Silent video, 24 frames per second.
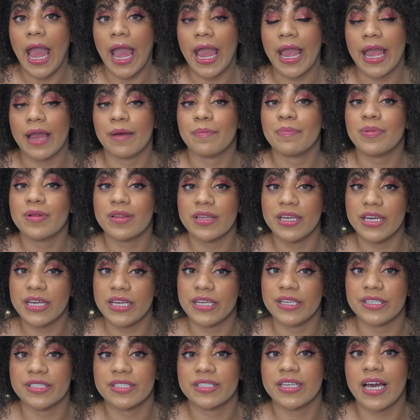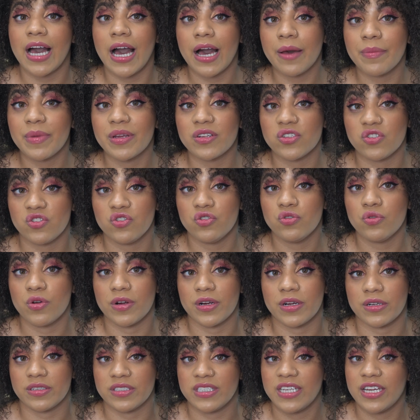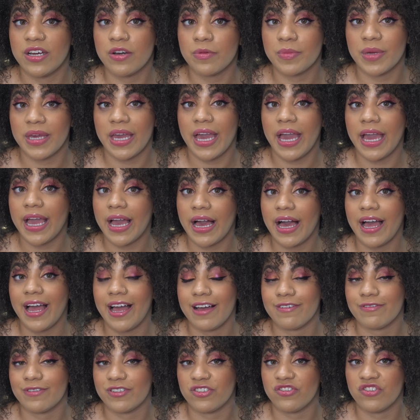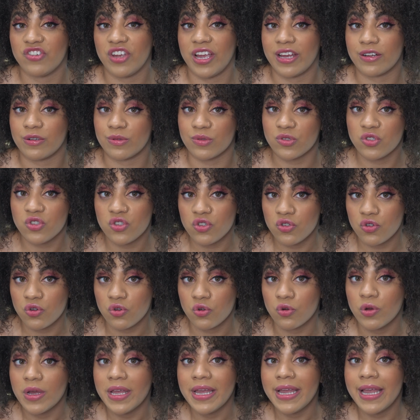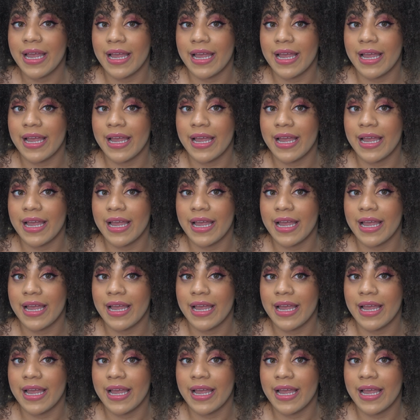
And please comment too, or tell me, hey, I have a channel too,